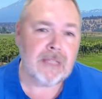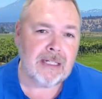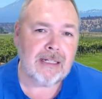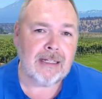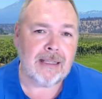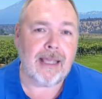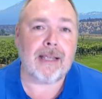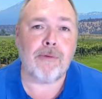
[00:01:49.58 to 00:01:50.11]

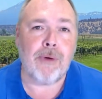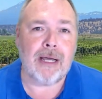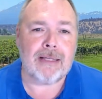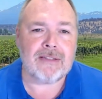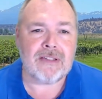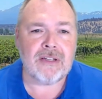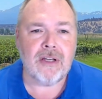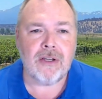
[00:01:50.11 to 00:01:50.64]

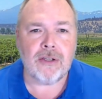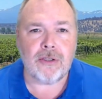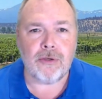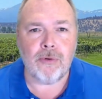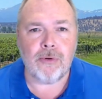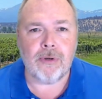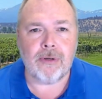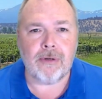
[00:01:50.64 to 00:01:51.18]
Likewise,
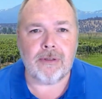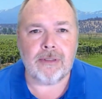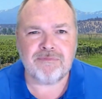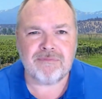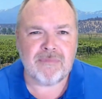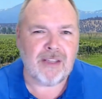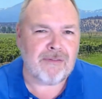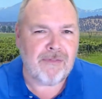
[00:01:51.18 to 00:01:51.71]

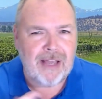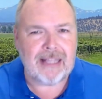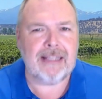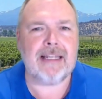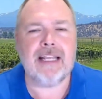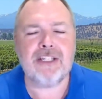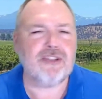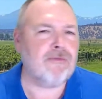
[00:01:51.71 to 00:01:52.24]
your
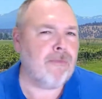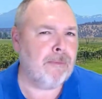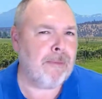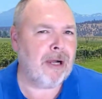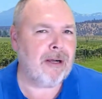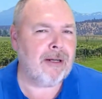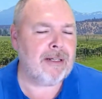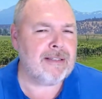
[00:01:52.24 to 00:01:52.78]
validation
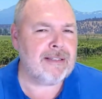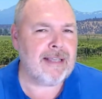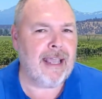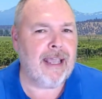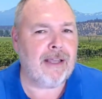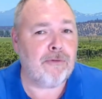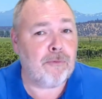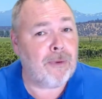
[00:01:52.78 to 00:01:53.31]
remarks
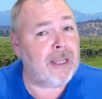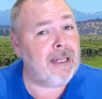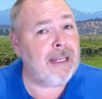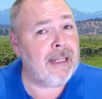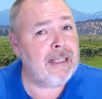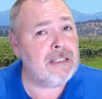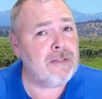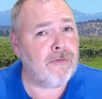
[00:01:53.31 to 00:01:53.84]
and
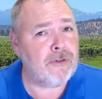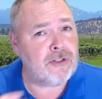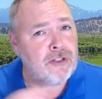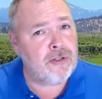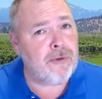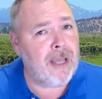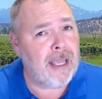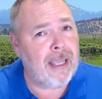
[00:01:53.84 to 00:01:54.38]
ratings for
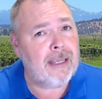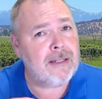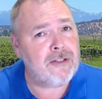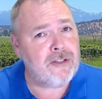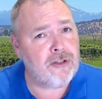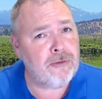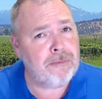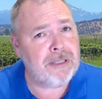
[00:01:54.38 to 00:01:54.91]
2A,
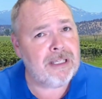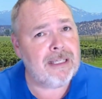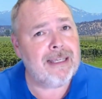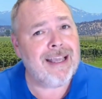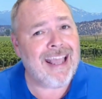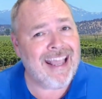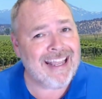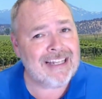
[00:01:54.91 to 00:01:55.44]

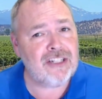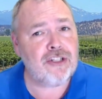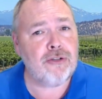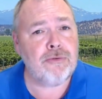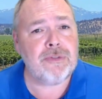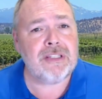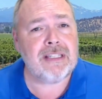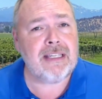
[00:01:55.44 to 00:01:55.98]
2B, and
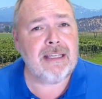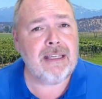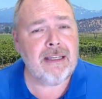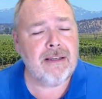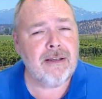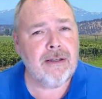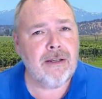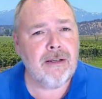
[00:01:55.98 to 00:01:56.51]
2C
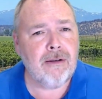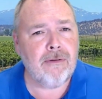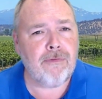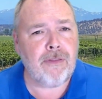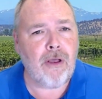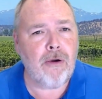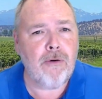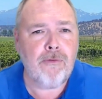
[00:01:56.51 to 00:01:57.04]

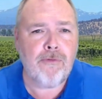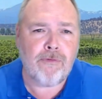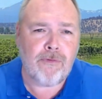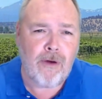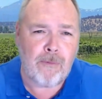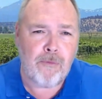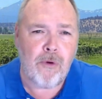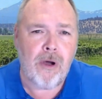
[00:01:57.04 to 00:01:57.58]
flow
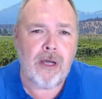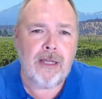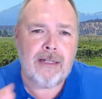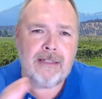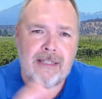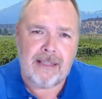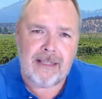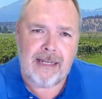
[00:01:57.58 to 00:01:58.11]
from
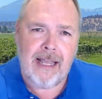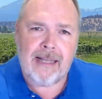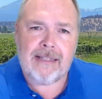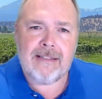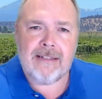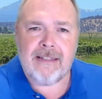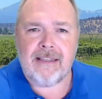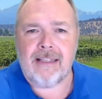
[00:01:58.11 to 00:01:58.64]
one to the
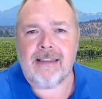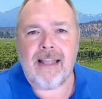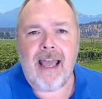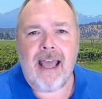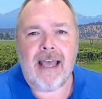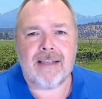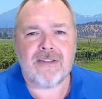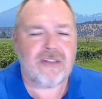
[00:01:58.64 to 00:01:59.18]
next to the
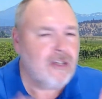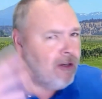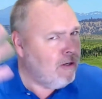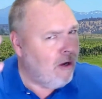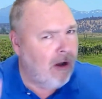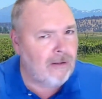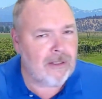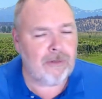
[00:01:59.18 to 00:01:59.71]
last,
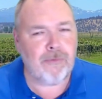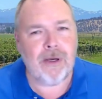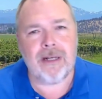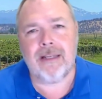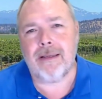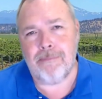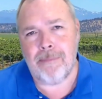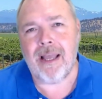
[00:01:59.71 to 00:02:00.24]
all in one
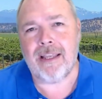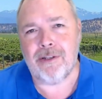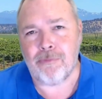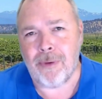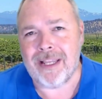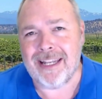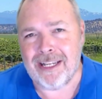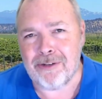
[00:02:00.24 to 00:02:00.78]
combined
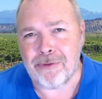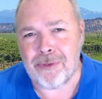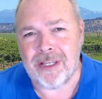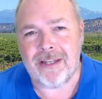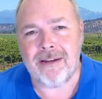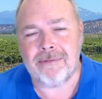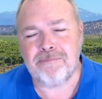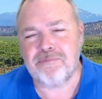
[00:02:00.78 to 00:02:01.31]
rating
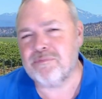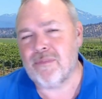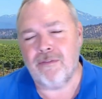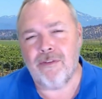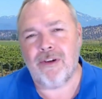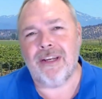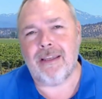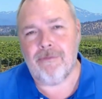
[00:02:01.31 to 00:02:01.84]
grid.
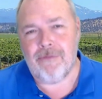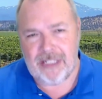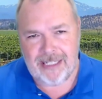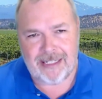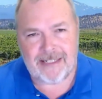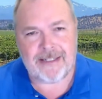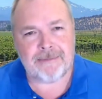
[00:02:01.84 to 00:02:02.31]
Very convenient.